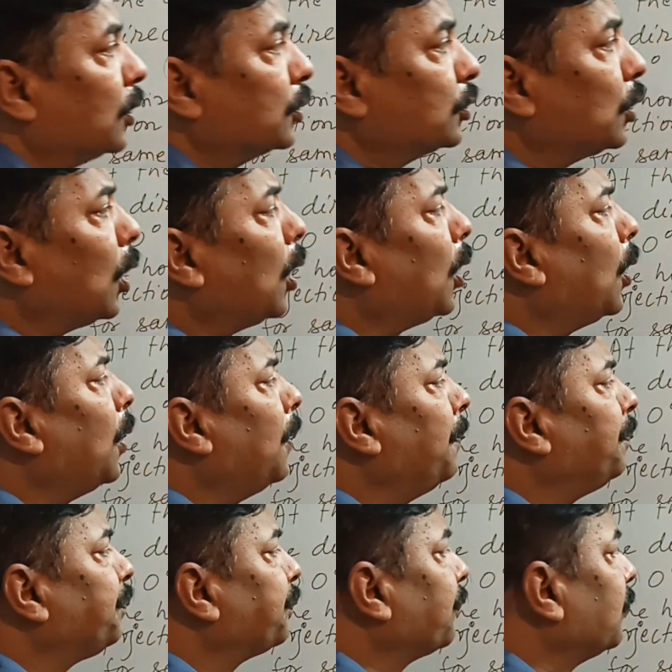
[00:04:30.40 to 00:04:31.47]

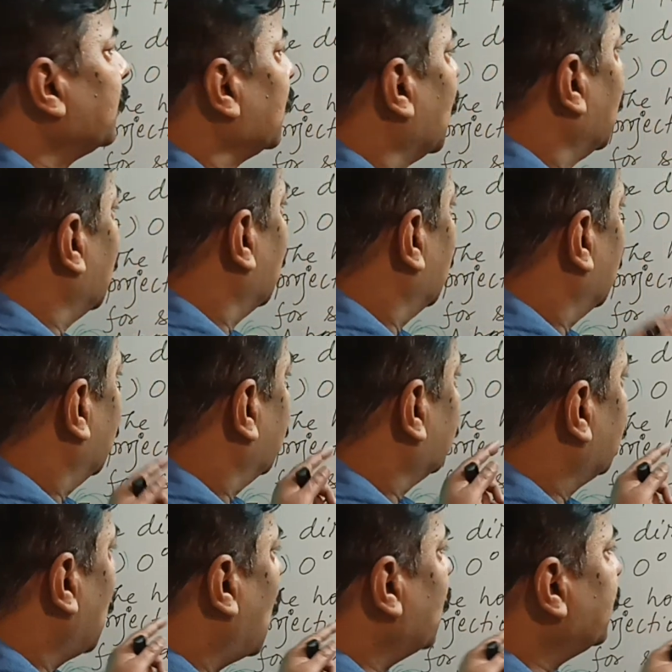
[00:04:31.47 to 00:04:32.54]
So
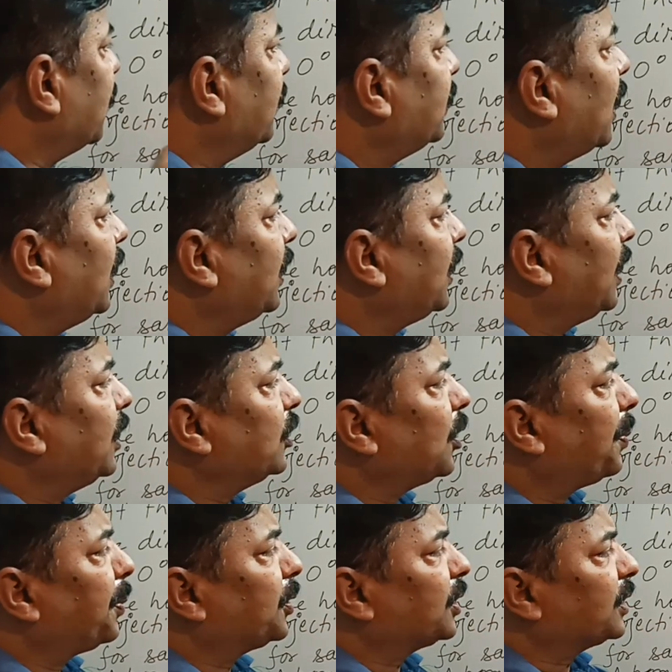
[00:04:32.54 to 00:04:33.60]
the horizontal range
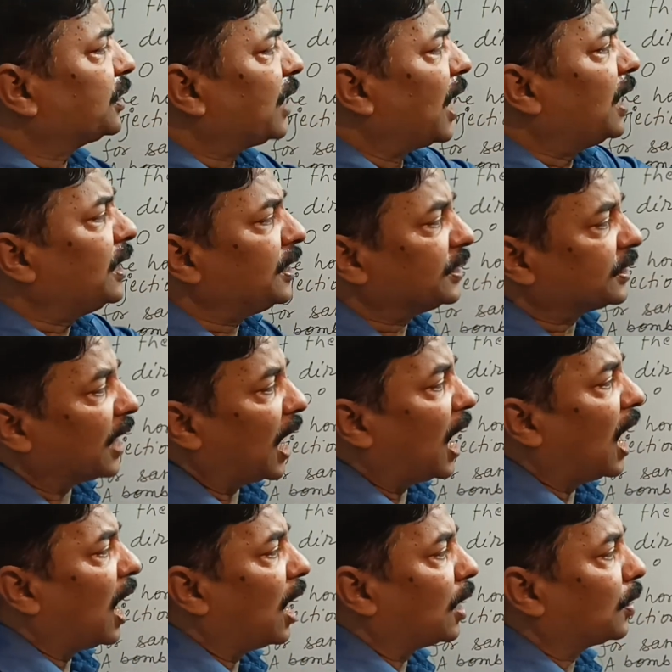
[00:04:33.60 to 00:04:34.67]
of projectile is
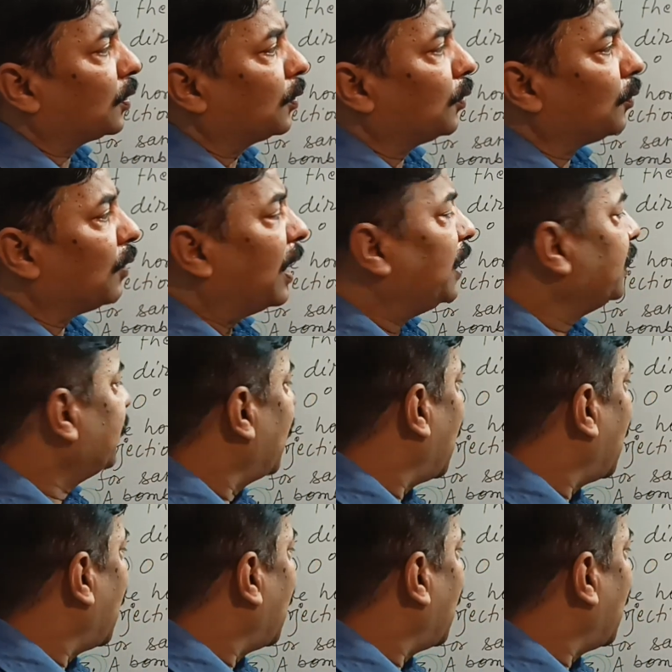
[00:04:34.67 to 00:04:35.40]
r, while